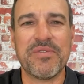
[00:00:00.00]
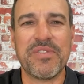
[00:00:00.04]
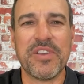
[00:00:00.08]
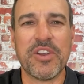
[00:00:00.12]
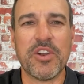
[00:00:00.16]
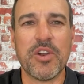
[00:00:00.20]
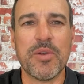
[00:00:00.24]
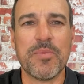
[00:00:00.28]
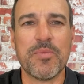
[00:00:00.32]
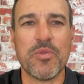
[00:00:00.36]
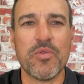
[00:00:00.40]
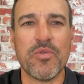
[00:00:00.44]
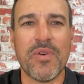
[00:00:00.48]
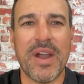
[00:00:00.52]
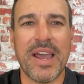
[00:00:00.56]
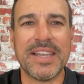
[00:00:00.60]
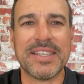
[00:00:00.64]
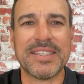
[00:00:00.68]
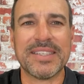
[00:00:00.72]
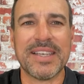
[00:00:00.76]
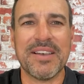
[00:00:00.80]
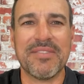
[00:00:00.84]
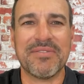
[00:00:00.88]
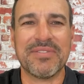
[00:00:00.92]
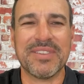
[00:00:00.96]
variable
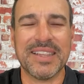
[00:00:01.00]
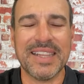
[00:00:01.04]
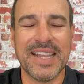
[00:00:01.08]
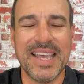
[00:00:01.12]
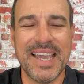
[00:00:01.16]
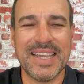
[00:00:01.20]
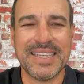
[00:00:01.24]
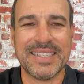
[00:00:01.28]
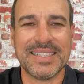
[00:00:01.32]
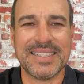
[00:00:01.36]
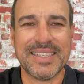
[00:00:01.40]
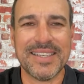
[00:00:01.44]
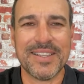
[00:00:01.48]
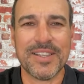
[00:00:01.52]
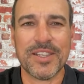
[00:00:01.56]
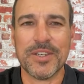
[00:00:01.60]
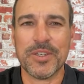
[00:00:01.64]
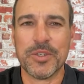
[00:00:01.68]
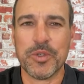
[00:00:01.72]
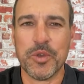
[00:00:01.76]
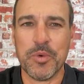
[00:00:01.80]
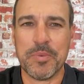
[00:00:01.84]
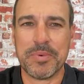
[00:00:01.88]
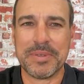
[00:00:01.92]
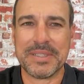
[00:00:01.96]
rates of less
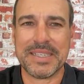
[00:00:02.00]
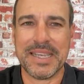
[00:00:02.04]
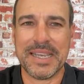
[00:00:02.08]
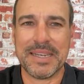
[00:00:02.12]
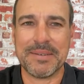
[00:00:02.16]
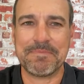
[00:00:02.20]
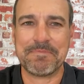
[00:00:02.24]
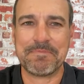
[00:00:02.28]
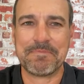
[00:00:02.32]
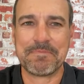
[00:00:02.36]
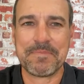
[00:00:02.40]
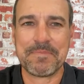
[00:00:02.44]
than 2%.